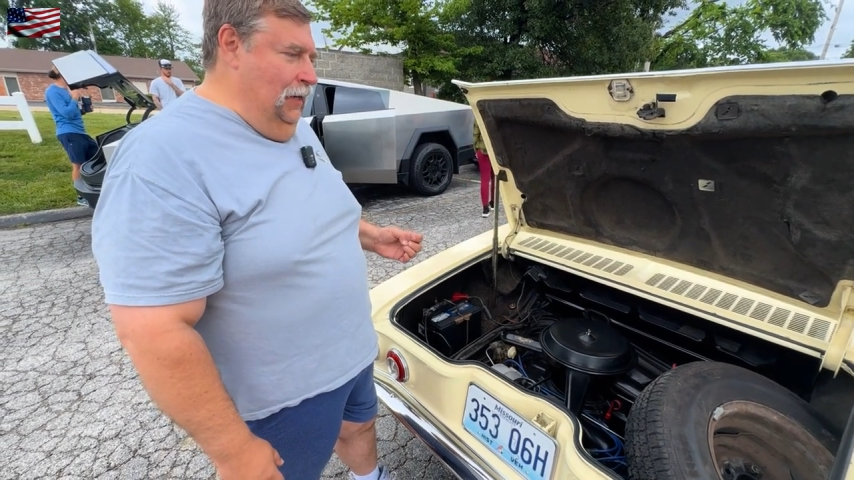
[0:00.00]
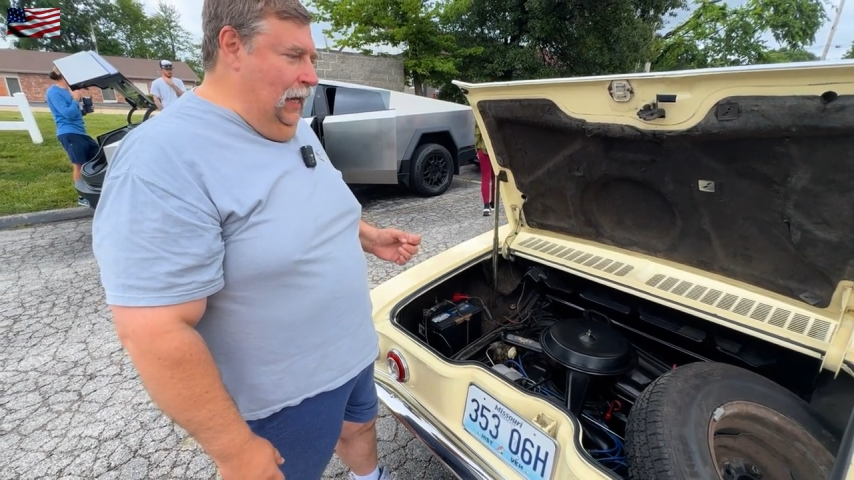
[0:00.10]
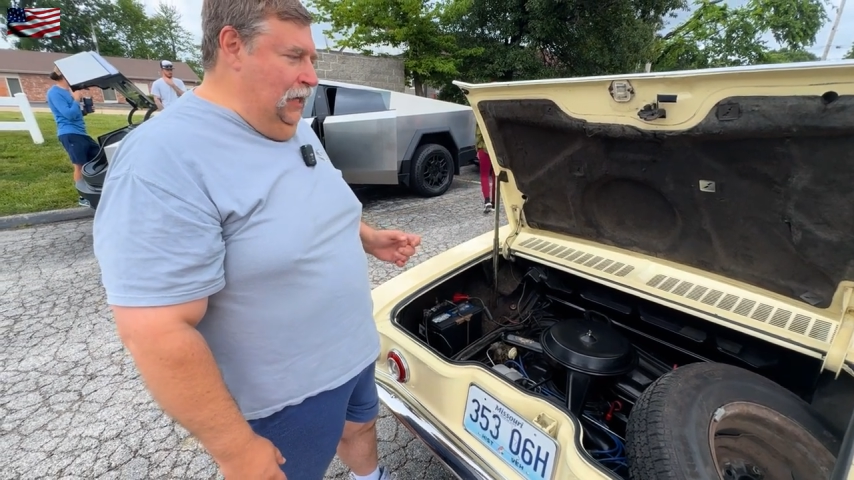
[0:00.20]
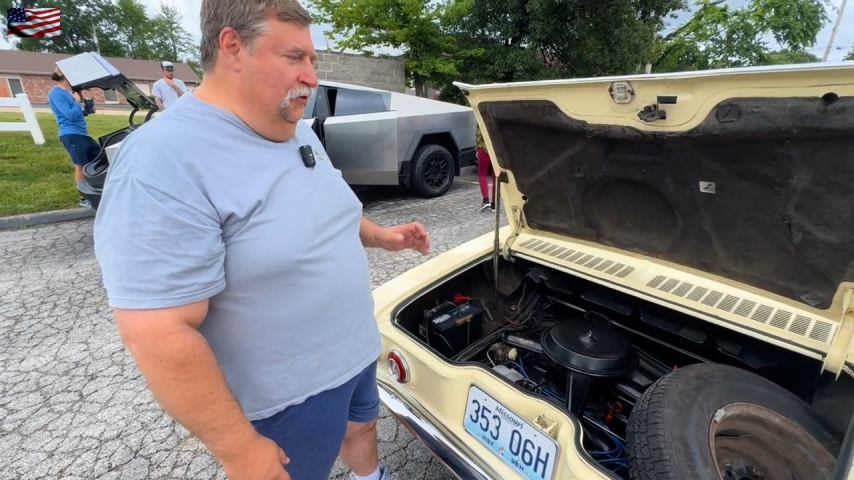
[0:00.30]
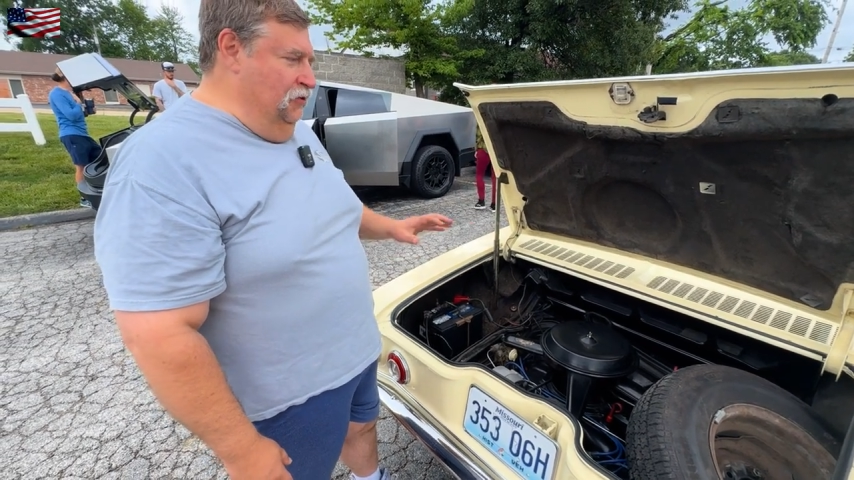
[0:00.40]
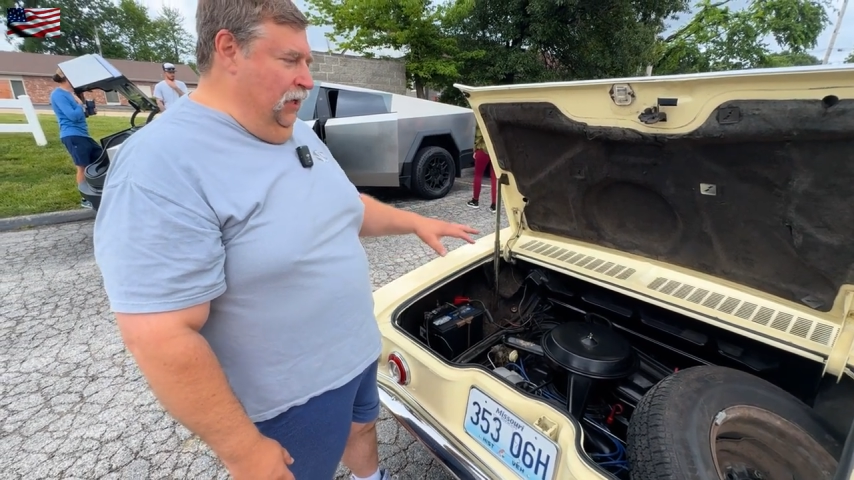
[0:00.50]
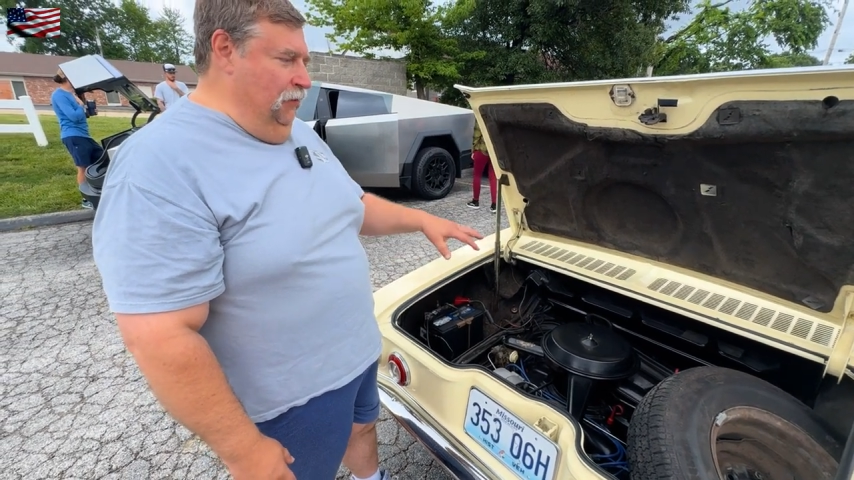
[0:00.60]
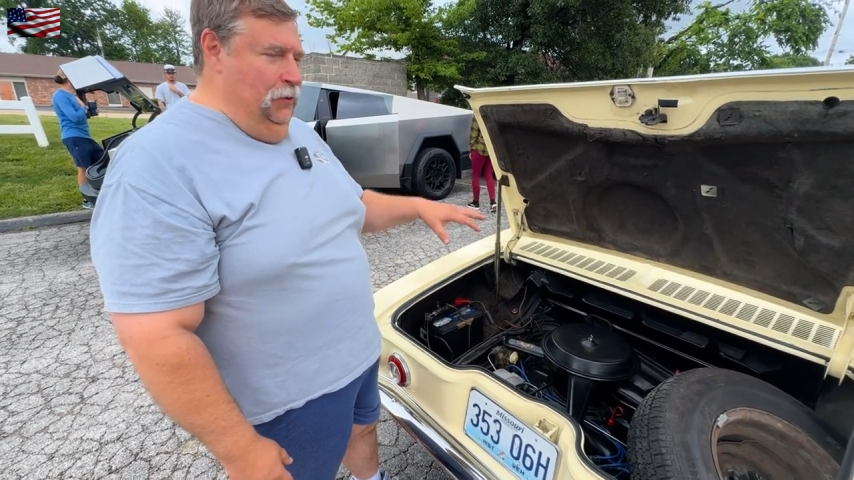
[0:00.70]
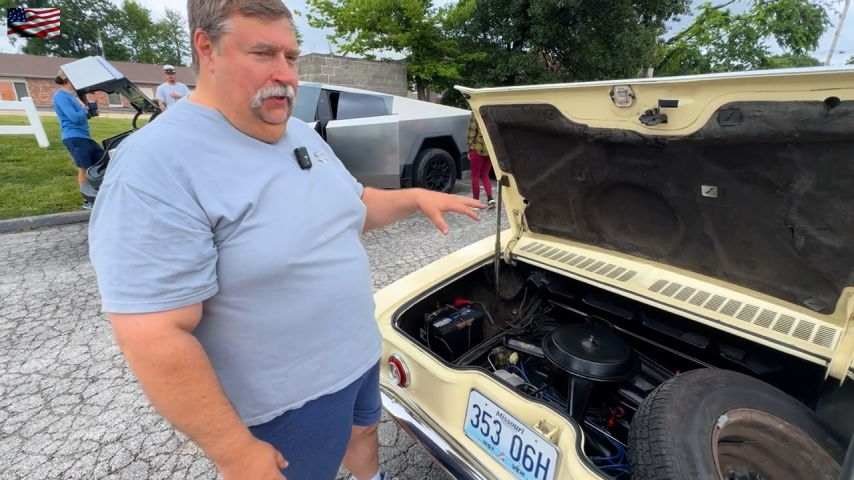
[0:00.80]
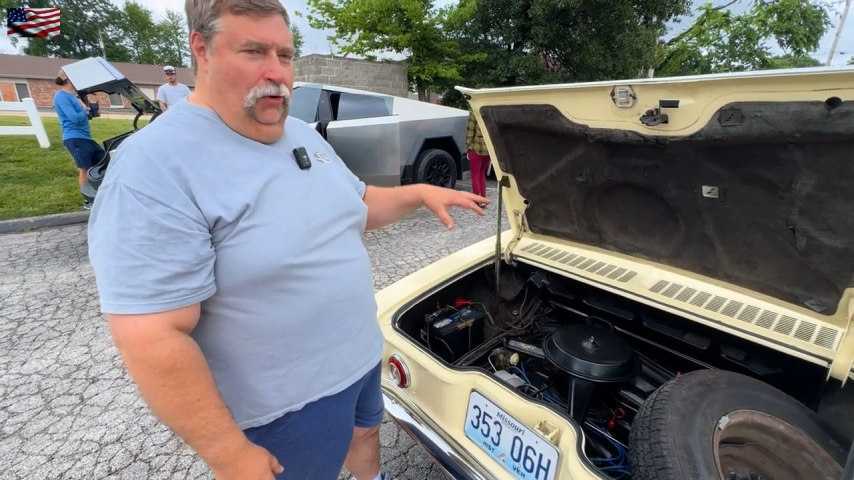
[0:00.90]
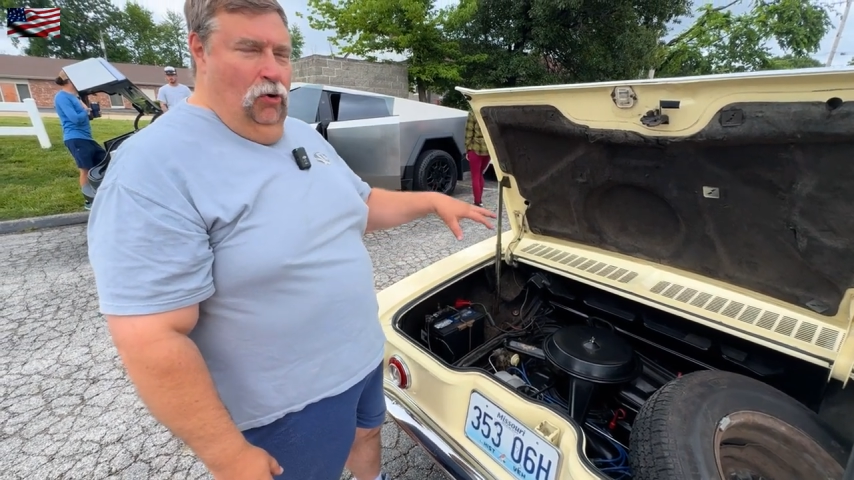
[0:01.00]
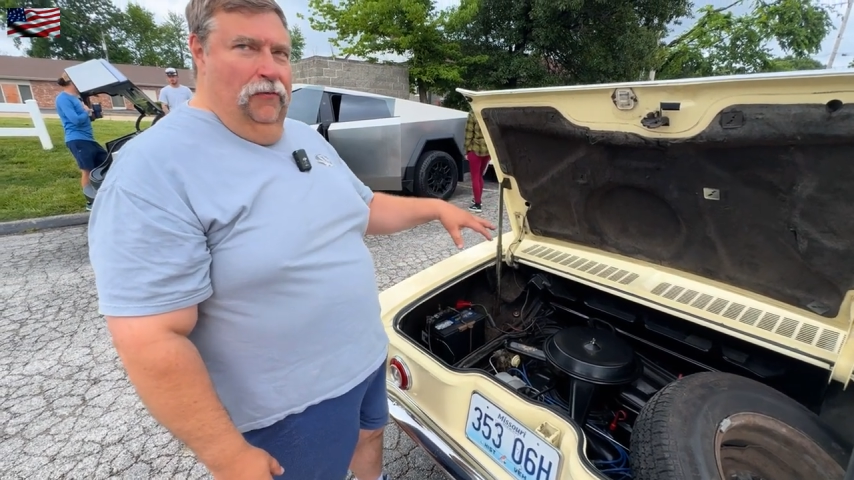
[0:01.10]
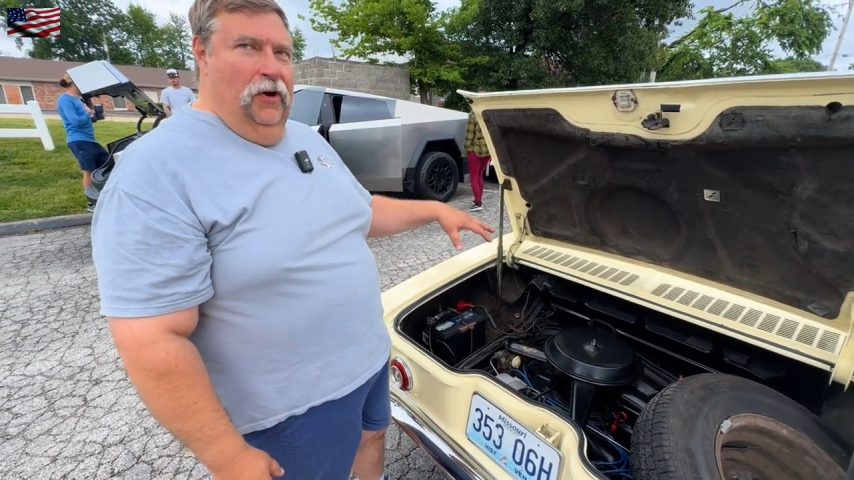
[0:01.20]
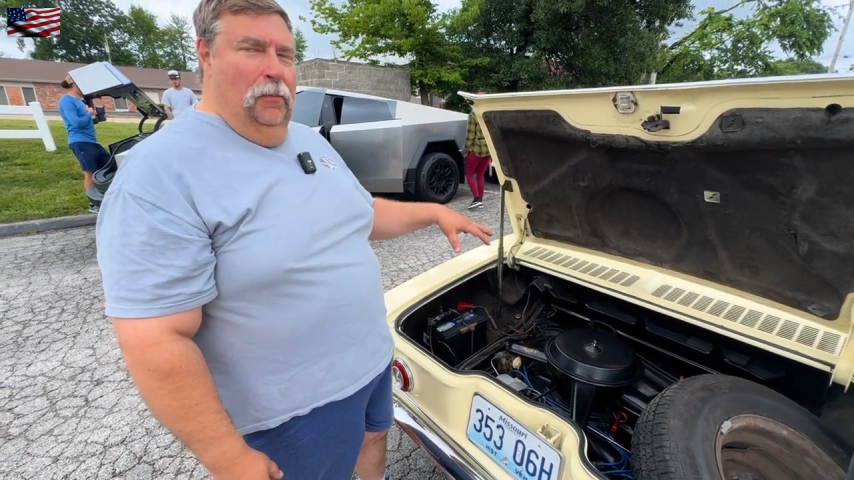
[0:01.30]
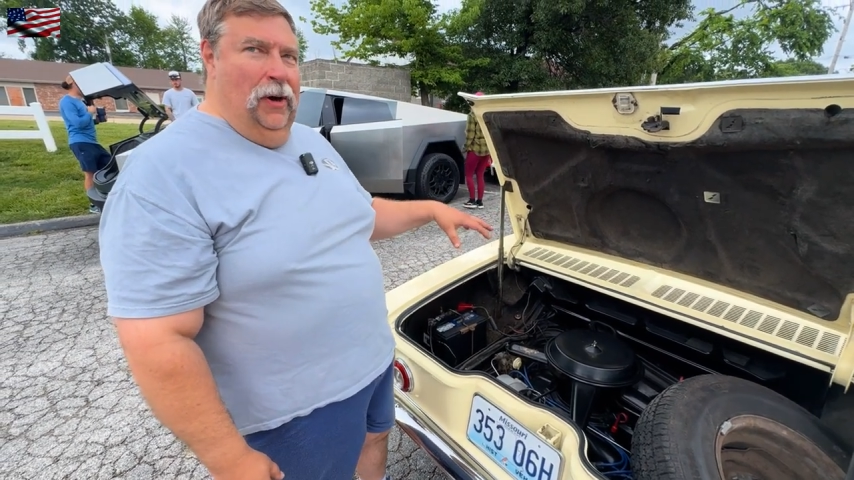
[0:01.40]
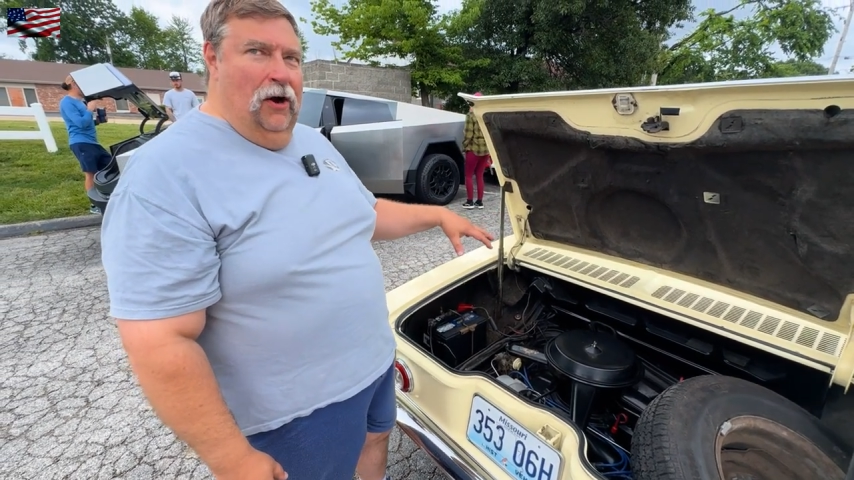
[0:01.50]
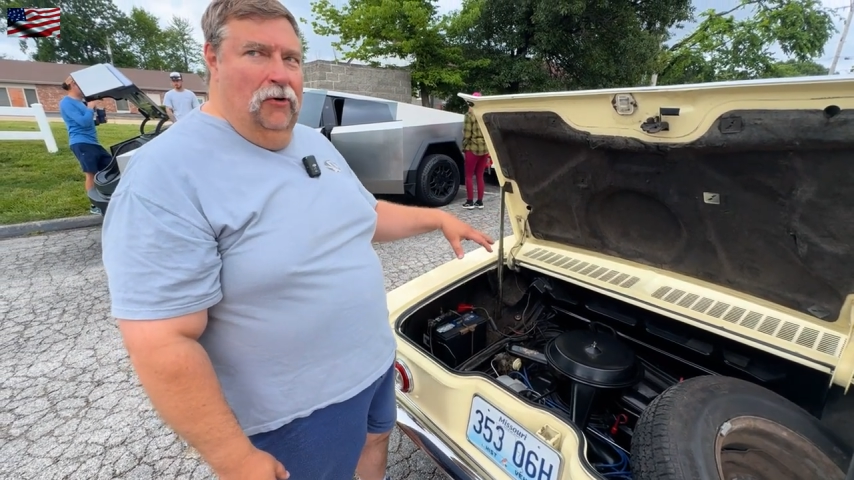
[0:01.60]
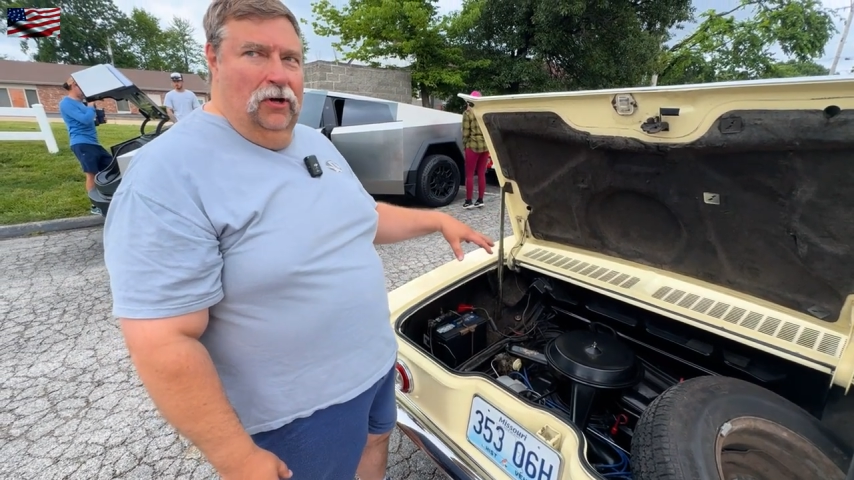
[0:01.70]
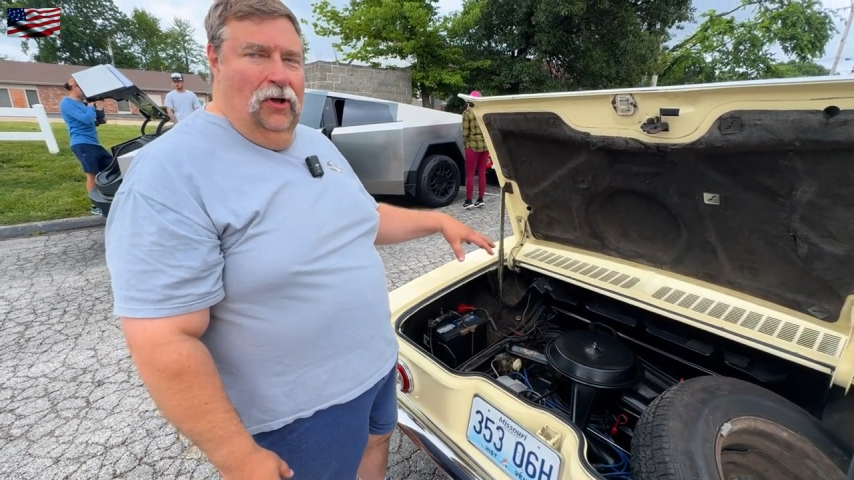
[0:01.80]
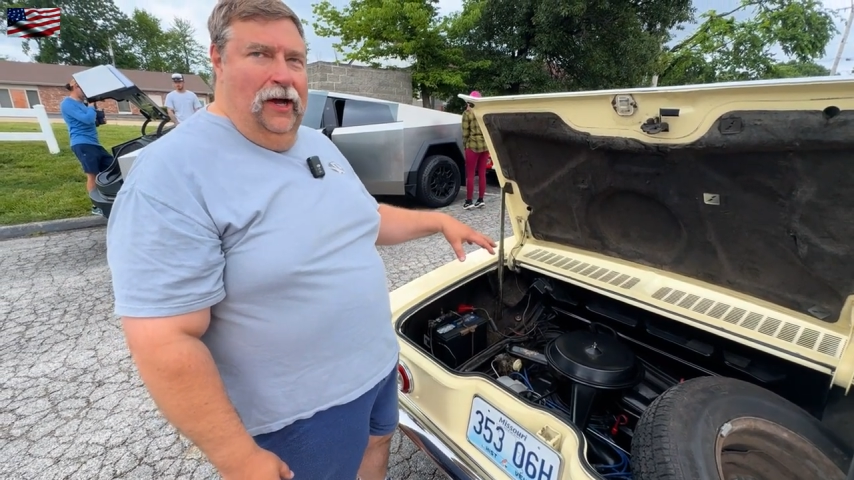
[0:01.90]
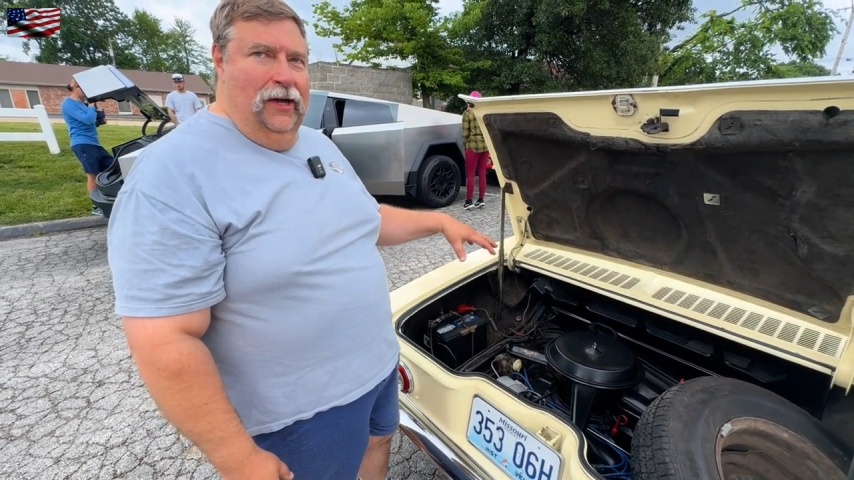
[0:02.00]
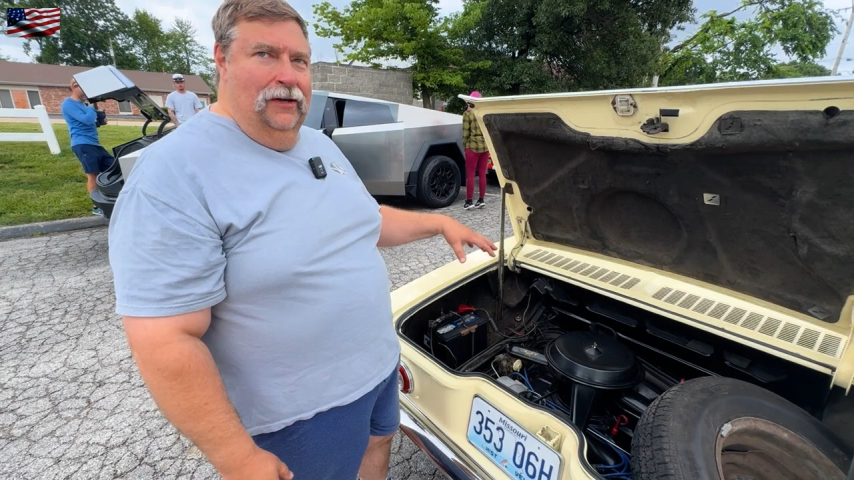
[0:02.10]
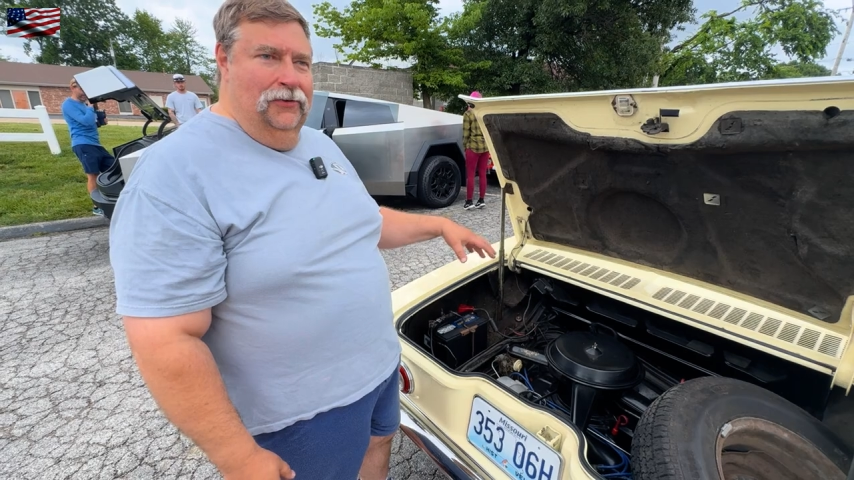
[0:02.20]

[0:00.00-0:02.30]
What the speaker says: And interesting with the Corvair Power Glide,